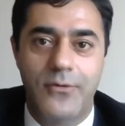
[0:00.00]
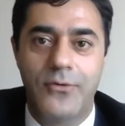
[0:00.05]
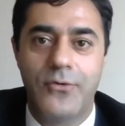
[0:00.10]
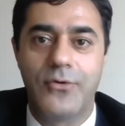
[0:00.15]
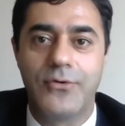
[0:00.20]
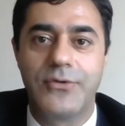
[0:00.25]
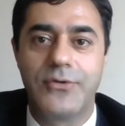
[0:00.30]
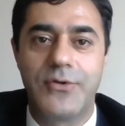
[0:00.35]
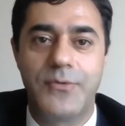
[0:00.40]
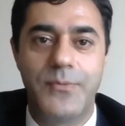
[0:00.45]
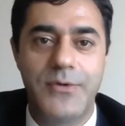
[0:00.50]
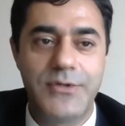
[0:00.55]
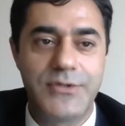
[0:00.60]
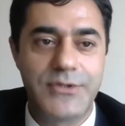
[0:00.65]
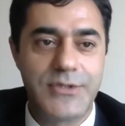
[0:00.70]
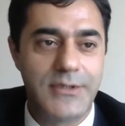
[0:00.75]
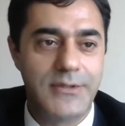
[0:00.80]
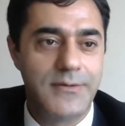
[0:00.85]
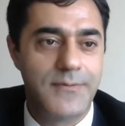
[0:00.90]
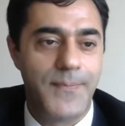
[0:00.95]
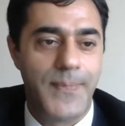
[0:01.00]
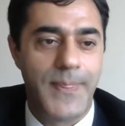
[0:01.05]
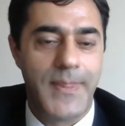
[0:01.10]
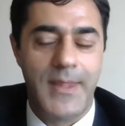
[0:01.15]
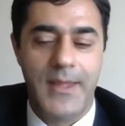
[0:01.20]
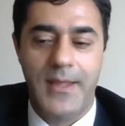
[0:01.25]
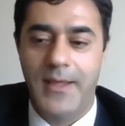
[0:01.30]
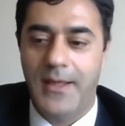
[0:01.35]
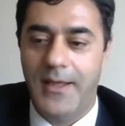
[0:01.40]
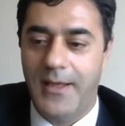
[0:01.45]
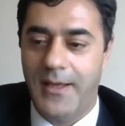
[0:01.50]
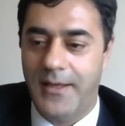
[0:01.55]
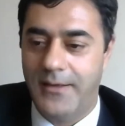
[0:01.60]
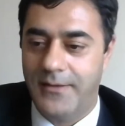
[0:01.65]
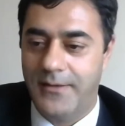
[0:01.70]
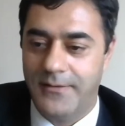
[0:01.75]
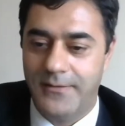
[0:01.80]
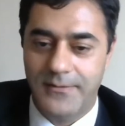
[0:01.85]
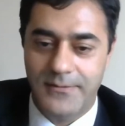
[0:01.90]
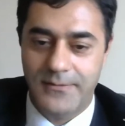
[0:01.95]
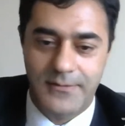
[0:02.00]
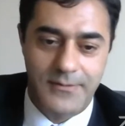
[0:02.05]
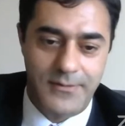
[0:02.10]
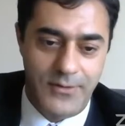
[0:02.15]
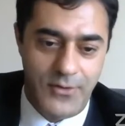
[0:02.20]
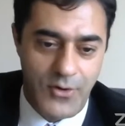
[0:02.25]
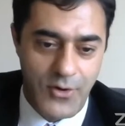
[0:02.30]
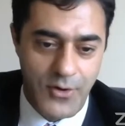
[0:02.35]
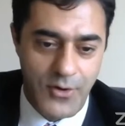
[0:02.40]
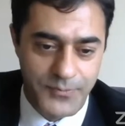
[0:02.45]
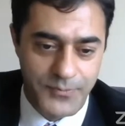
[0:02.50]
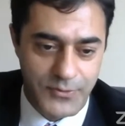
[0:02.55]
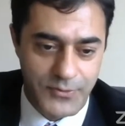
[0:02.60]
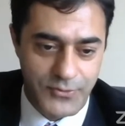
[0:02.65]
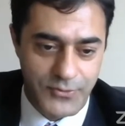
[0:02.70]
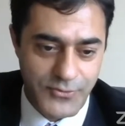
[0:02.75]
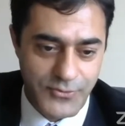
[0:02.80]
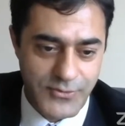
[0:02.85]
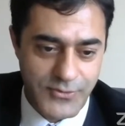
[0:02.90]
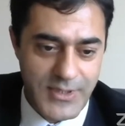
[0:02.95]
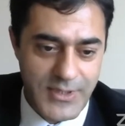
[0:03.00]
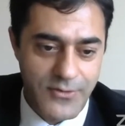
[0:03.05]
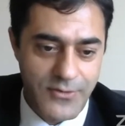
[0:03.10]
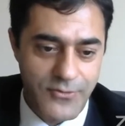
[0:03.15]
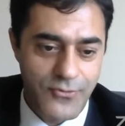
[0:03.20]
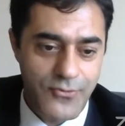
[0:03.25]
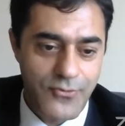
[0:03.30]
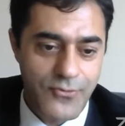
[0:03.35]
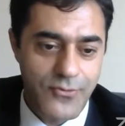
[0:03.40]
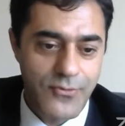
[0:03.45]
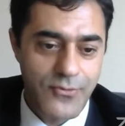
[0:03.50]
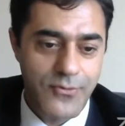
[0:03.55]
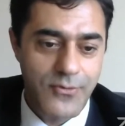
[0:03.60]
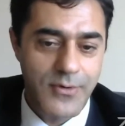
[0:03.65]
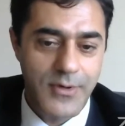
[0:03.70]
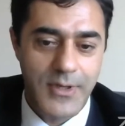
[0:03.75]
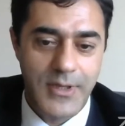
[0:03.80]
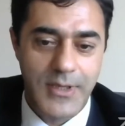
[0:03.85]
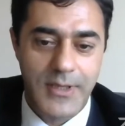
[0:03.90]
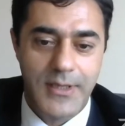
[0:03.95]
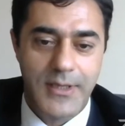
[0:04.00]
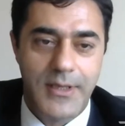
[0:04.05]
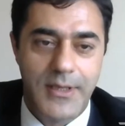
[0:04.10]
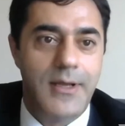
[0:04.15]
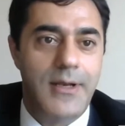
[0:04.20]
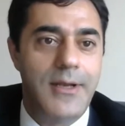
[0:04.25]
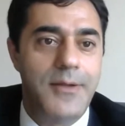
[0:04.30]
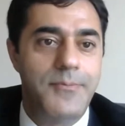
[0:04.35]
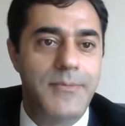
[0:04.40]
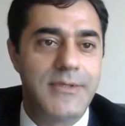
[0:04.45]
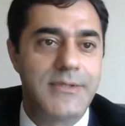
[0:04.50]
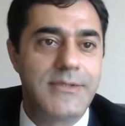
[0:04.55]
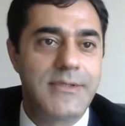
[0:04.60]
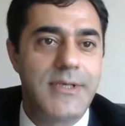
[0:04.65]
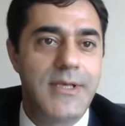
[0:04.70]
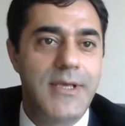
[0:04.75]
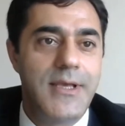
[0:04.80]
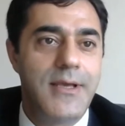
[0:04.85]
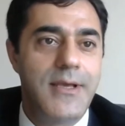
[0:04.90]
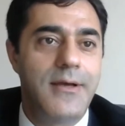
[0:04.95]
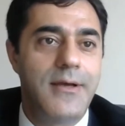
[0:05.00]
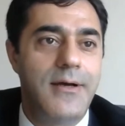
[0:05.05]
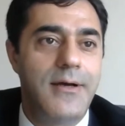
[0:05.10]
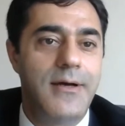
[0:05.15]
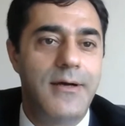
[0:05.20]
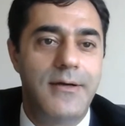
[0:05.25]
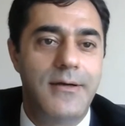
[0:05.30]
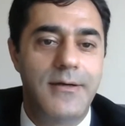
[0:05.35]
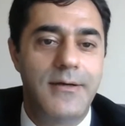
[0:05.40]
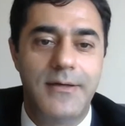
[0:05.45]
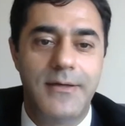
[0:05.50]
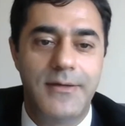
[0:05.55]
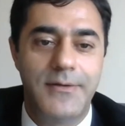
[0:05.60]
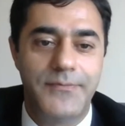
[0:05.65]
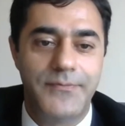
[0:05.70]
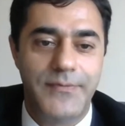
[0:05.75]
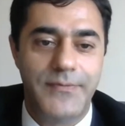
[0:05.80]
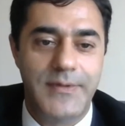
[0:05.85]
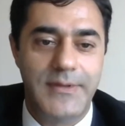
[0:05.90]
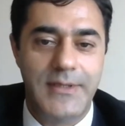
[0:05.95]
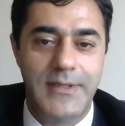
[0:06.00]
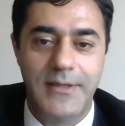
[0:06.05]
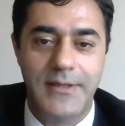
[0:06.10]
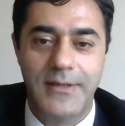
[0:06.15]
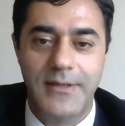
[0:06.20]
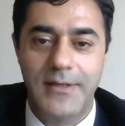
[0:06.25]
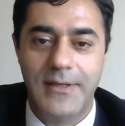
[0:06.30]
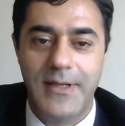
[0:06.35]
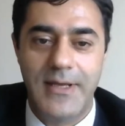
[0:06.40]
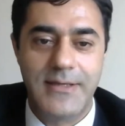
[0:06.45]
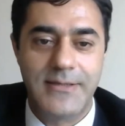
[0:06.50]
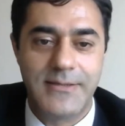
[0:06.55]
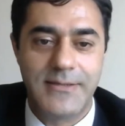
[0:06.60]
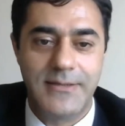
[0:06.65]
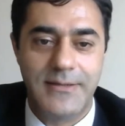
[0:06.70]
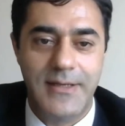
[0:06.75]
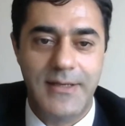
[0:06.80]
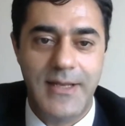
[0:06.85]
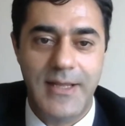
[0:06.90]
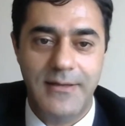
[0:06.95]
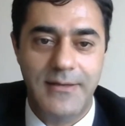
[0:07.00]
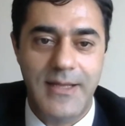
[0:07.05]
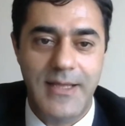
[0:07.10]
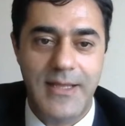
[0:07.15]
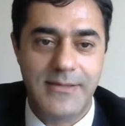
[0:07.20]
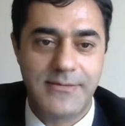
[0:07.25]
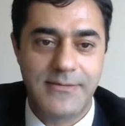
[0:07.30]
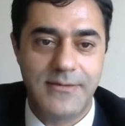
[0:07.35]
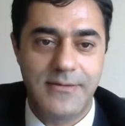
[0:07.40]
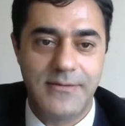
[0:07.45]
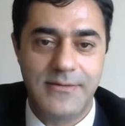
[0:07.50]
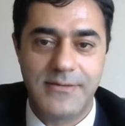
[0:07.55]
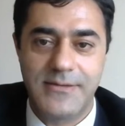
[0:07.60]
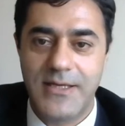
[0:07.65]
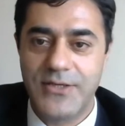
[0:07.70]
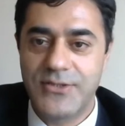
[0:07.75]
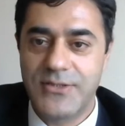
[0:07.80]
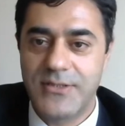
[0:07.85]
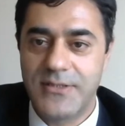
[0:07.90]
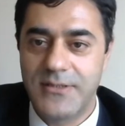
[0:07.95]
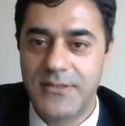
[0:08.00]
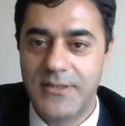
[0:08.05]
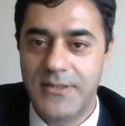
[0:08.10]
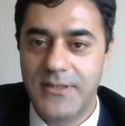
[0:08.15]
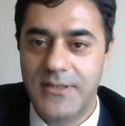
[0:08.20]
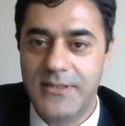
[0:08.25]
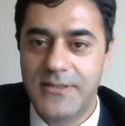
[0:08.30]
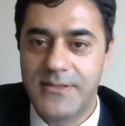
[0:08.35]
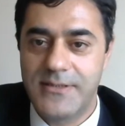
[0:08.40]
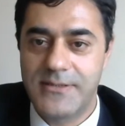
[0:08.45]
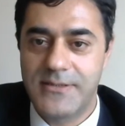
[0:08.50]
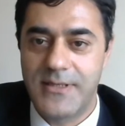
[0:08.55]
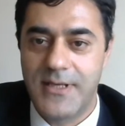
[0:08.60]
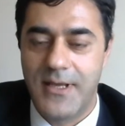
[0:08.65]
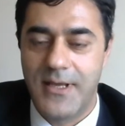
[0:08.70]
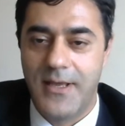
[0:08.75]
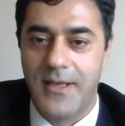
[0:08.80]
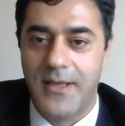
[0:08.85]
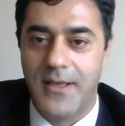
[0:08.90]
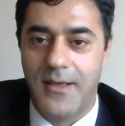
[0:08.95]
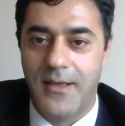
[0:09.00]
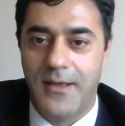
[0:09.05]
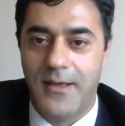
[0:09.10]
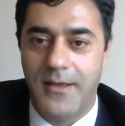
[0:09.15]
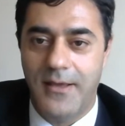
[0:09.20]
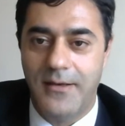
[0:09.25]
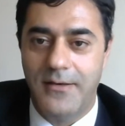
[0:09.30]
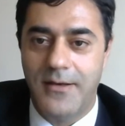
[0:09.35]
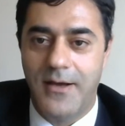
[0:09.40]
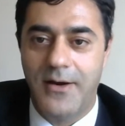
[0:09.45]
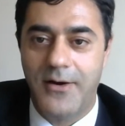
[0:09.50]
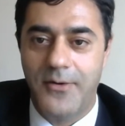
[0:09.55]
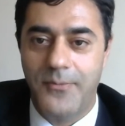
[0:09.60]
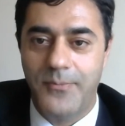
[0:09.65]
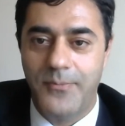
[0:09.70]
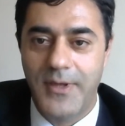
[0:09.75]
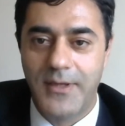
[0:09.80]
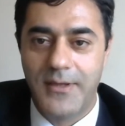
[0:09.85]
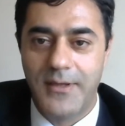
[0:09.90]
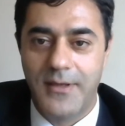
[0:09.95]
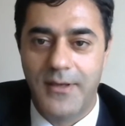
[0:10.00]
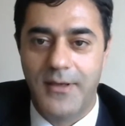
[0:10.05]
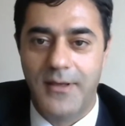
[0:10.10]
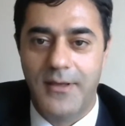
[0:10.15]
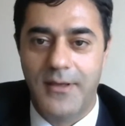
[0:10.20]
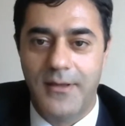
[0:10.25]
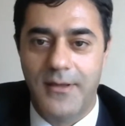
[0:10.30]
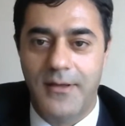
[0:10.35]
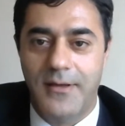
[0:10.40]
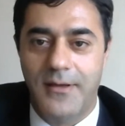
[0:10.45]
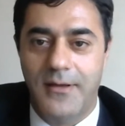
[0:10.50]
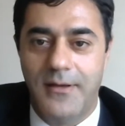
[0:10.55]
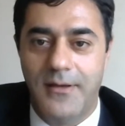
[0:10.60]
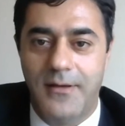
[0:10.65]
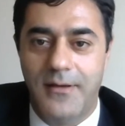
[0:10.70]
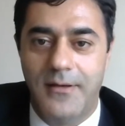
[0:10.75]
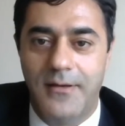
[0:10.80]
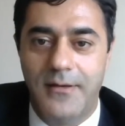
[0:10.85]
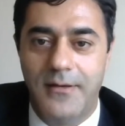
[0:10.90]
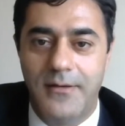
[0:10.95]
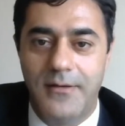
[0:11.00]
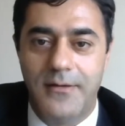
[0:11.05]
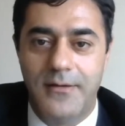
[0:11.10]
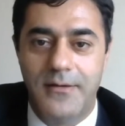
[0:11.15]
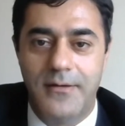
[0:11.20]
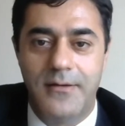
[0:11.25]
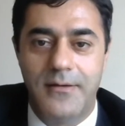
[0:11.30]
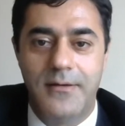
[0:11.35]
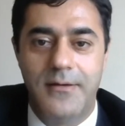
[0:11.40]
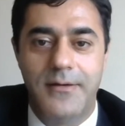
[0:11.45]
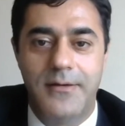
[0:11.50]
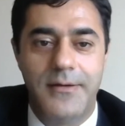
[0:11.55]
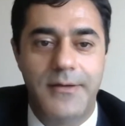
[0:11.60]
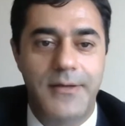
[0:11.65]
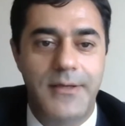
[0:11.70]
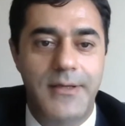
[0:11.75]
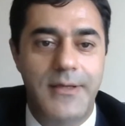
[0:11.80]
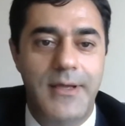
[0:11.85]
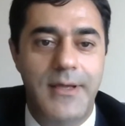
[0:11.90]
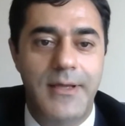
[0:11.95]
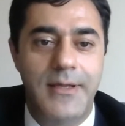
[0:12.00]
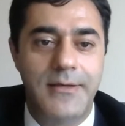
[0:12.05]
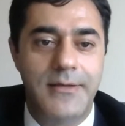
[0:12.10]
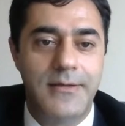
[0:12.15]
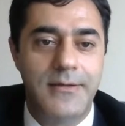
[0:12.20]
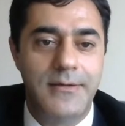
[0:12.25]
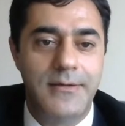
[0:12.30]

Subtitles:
contribution, and hope to see you. Let me see. The next session is in Arabic, and